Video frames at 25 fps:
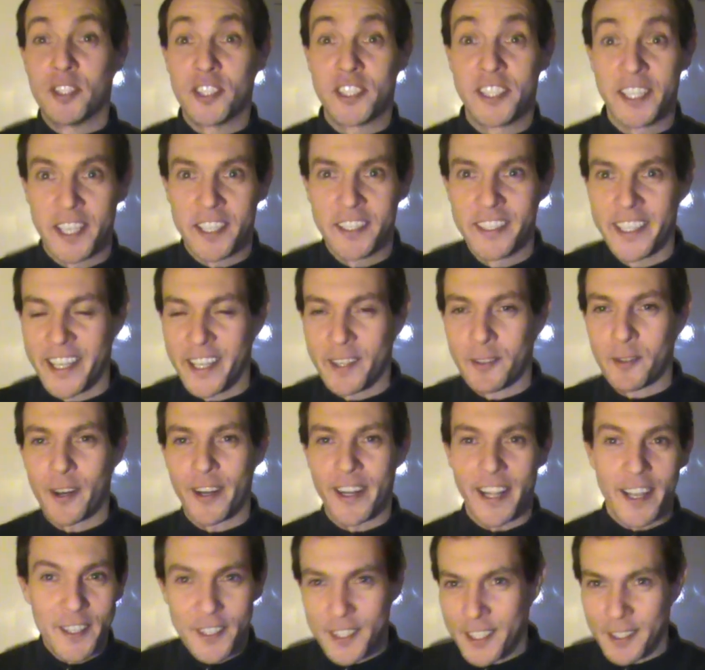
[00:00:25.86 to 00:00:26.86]
I'm gesticulating the
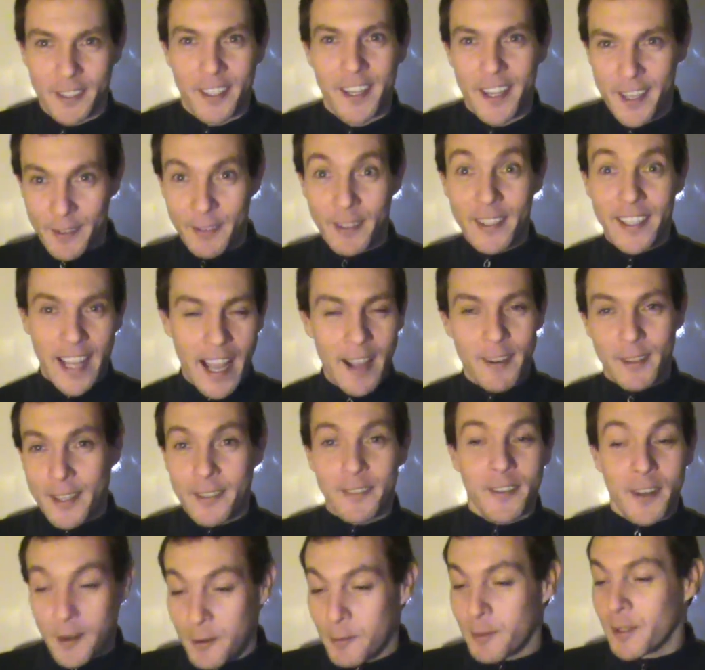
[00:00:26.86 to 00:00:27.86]
running. I used to really,
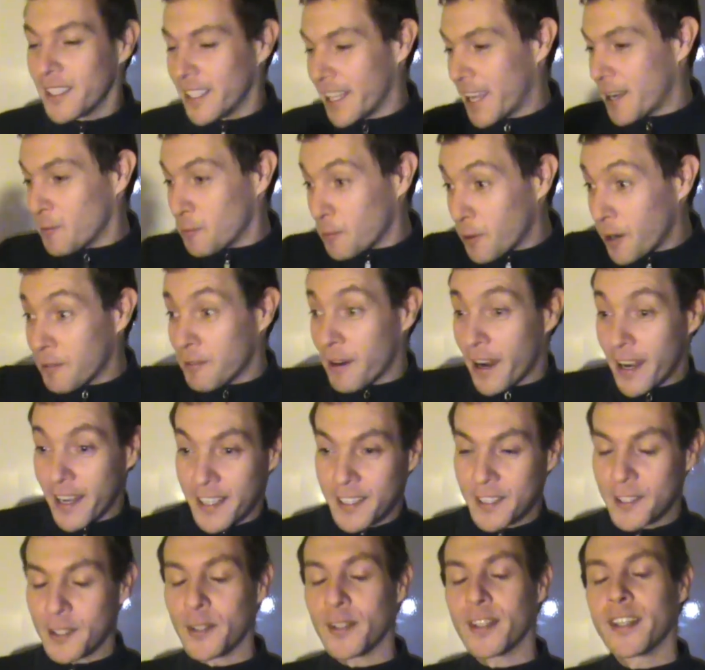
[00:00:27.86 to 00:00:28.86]
I, no, really, I'd run right
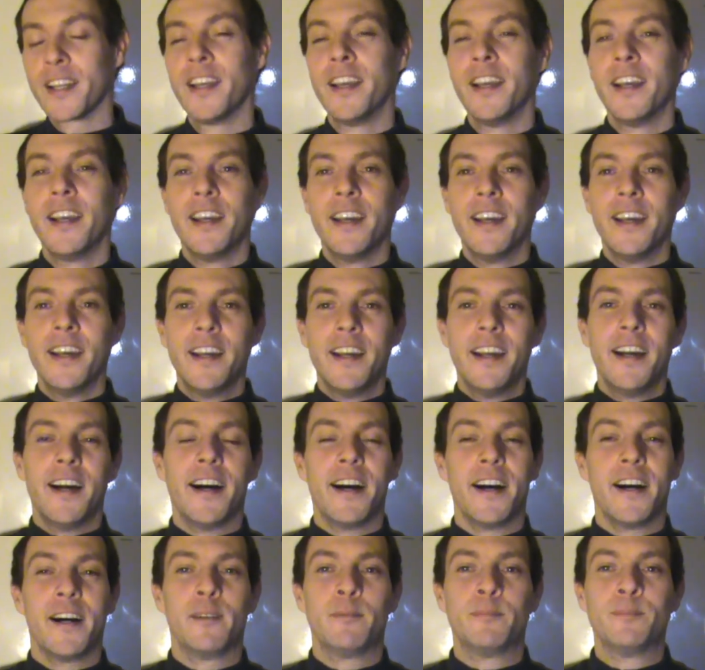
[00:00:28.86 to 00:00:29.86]
into it.
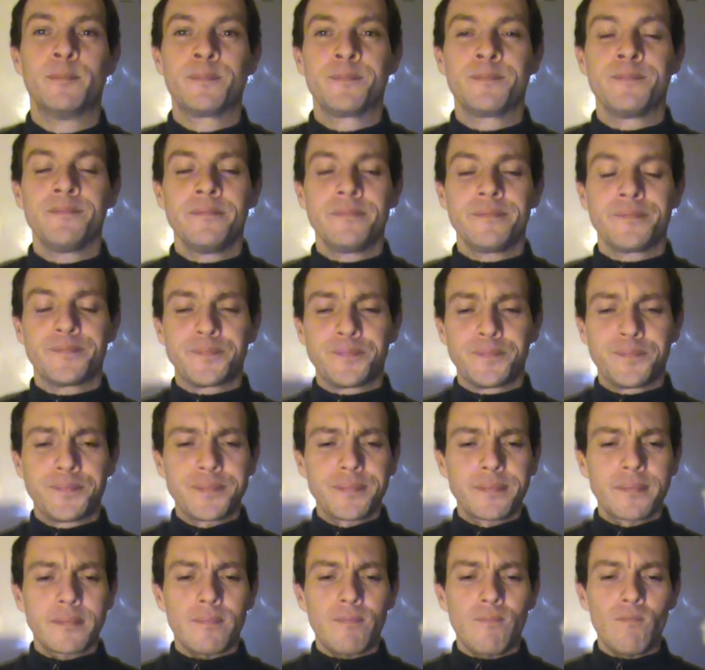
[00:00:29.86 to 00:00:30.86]
Um,
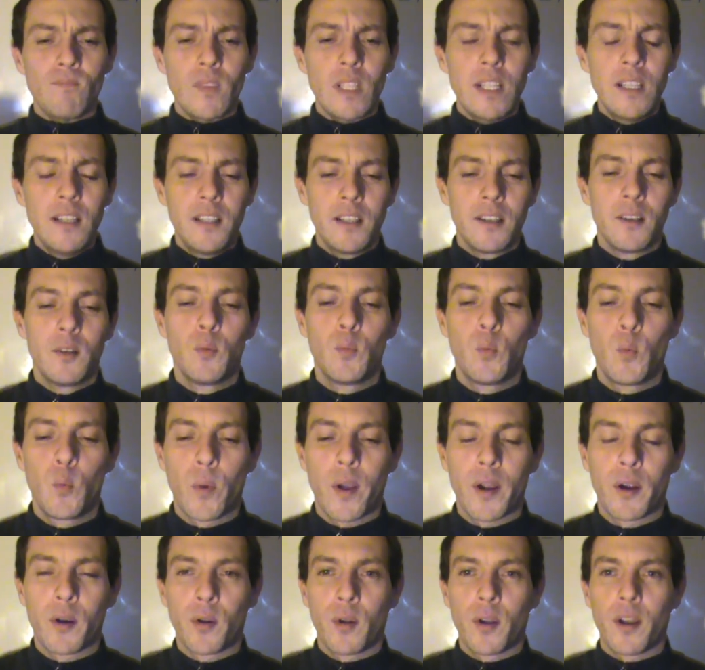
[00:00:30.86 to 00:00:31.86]

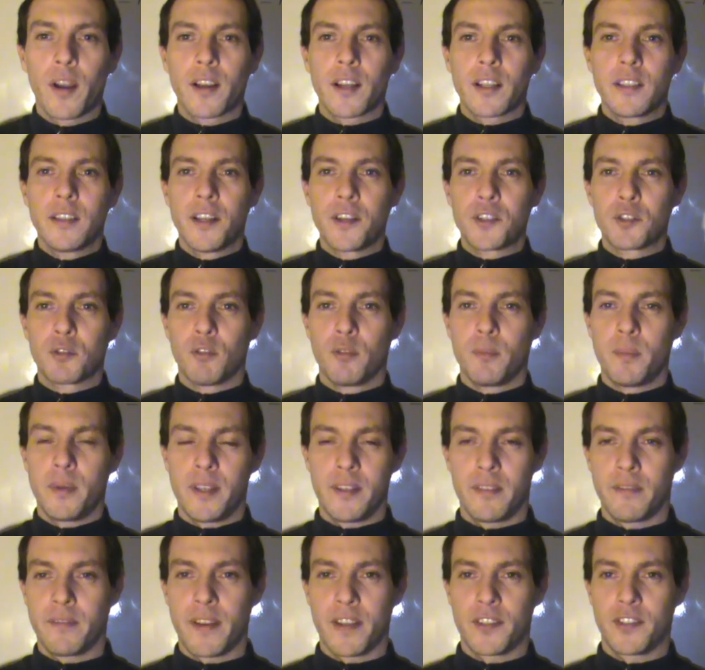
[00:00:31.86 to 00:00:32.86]
where a collision would
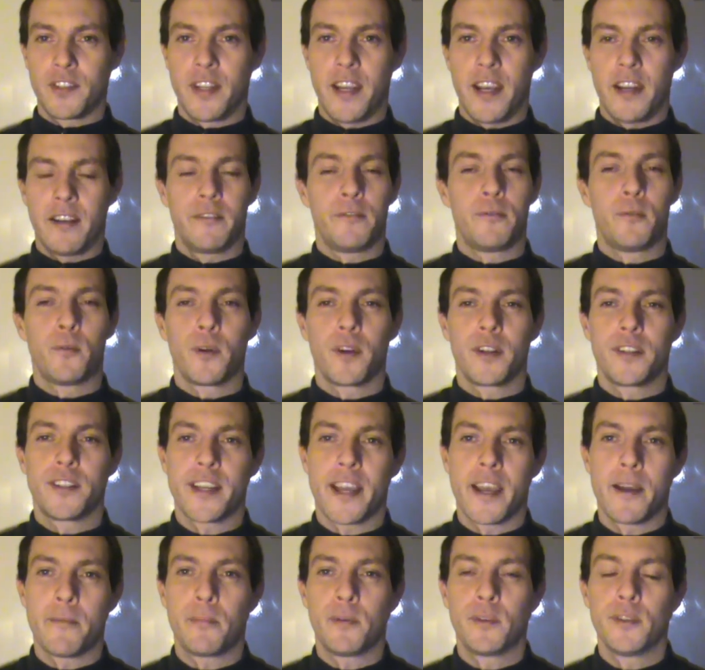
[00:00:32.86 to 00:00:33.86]
be investigated, for
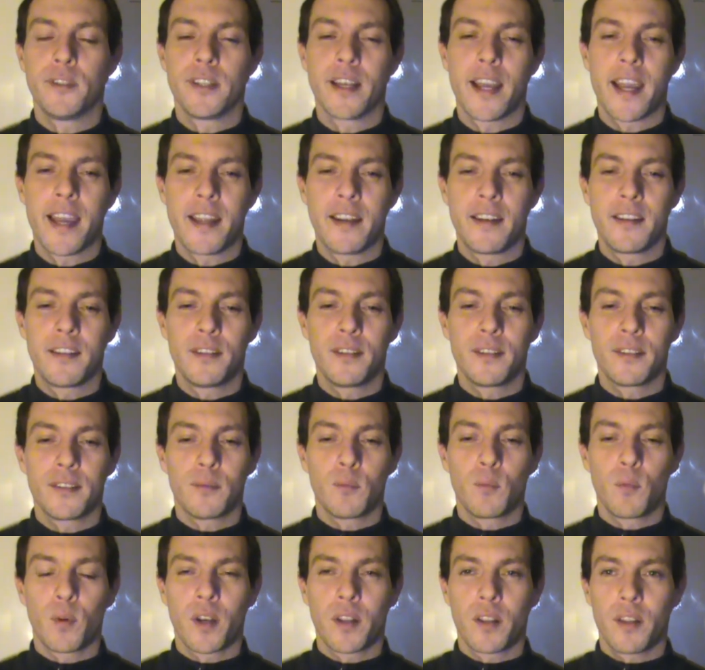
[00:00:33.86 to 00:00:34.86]
example, and
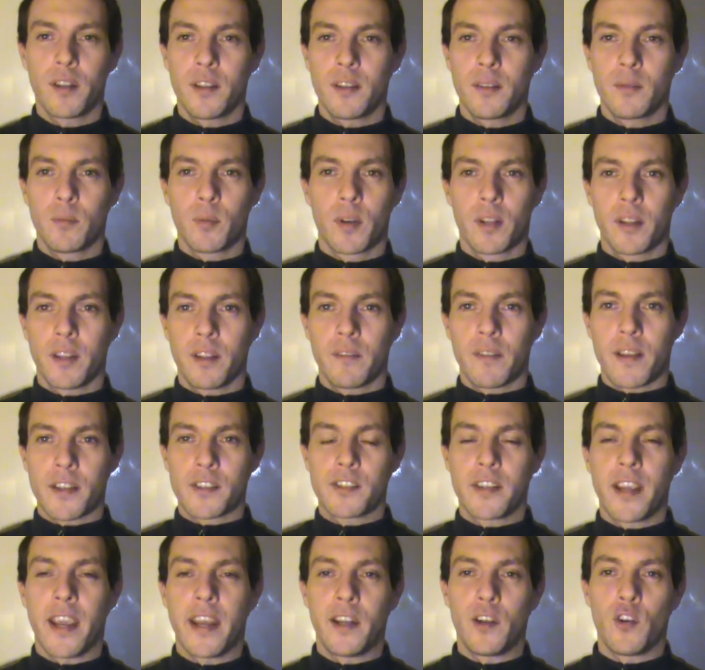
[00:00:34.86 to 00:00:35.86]
uh, one of the one of the
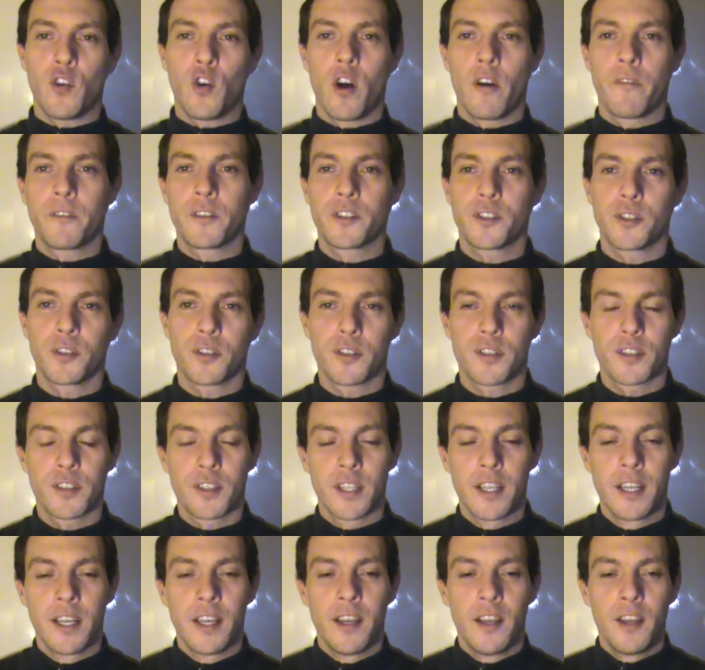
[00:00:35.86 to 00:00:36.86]
investigating
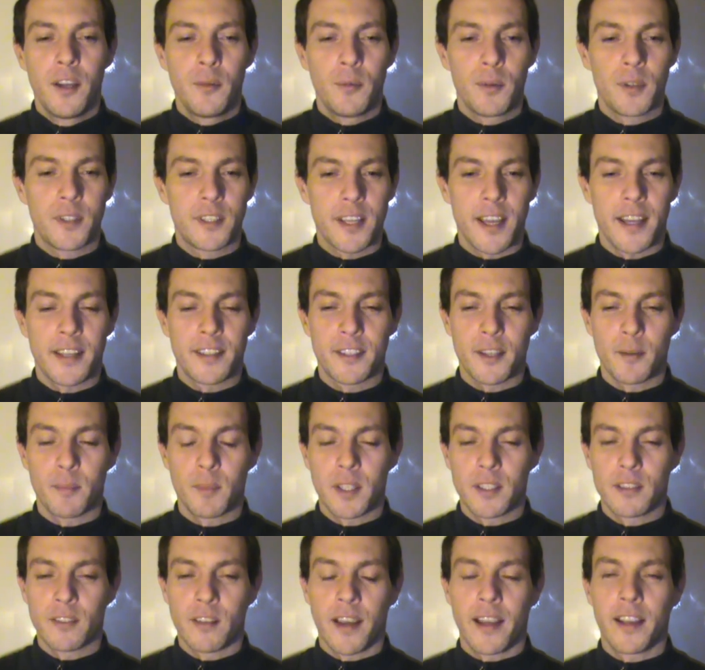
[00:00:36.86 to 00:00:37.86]
officers would say
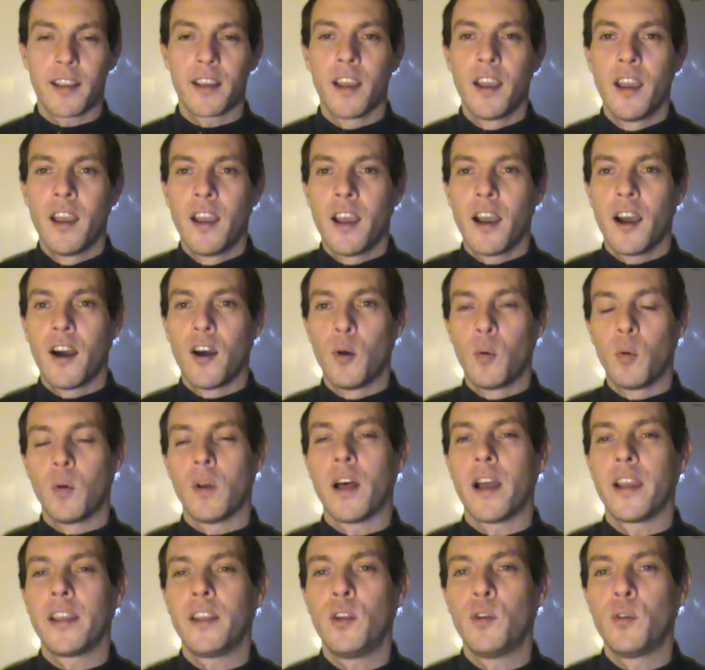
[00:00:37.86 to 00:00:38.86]
something like, "Oh,
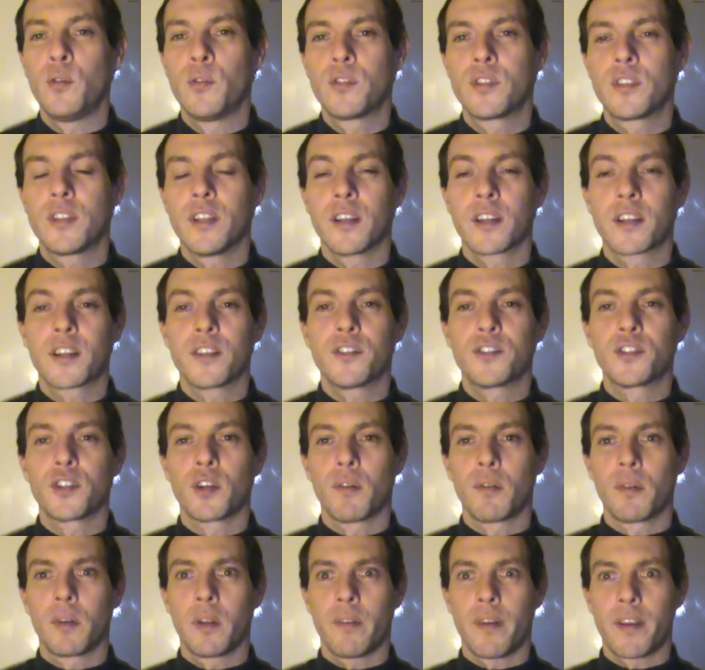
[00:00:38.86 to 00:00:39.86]
well, I used a
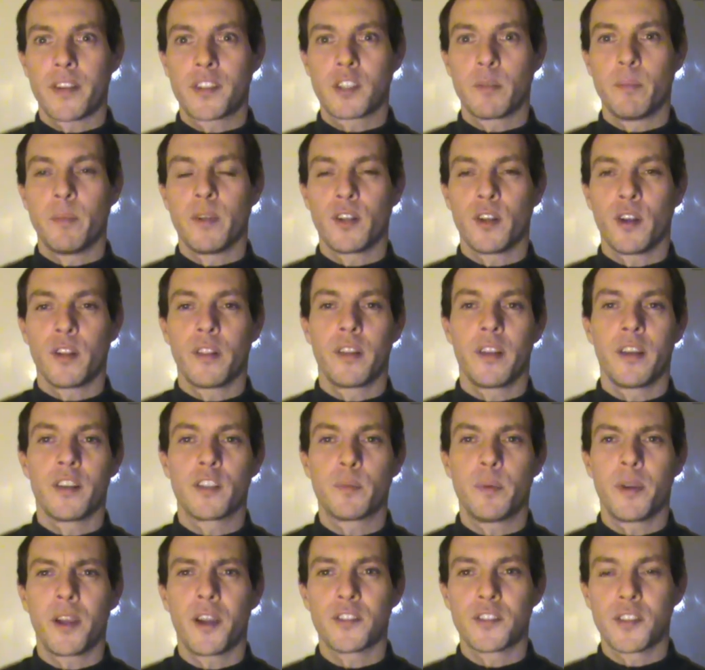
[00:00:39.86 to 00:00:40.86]
conservative estimate on
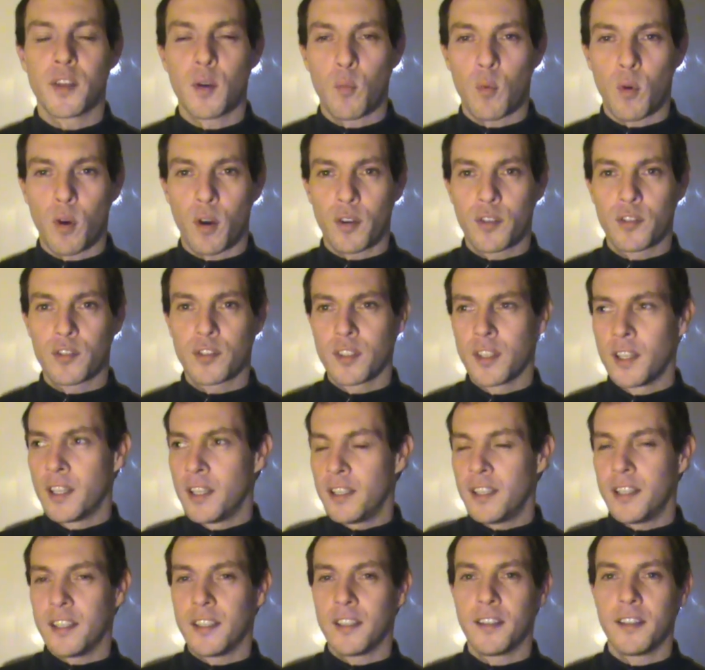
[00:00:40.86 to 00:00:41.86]
this because it works
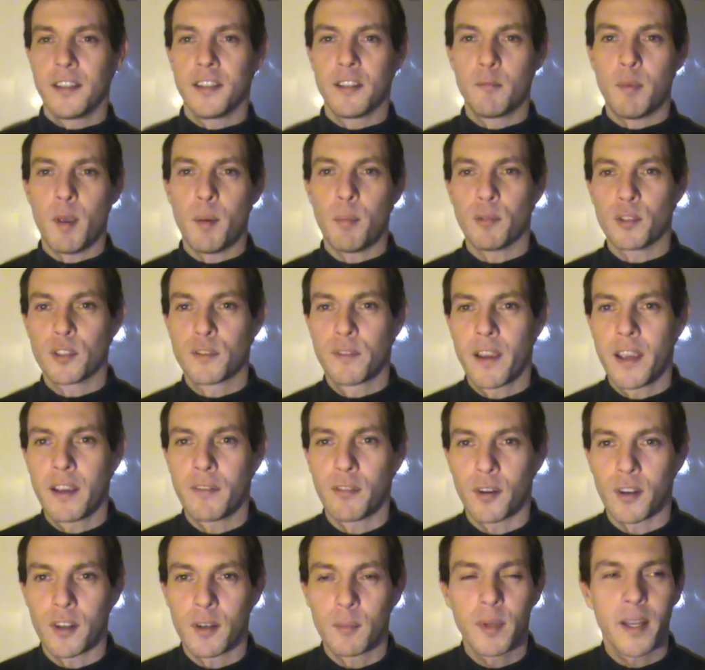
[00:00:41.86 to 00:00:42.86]
in in people's
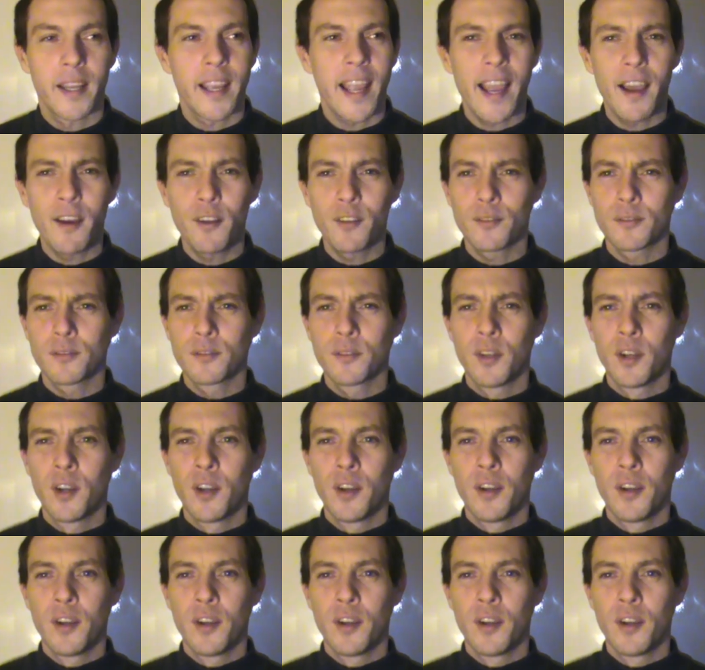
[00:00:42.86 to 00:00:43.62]
favor." I'm like, "How?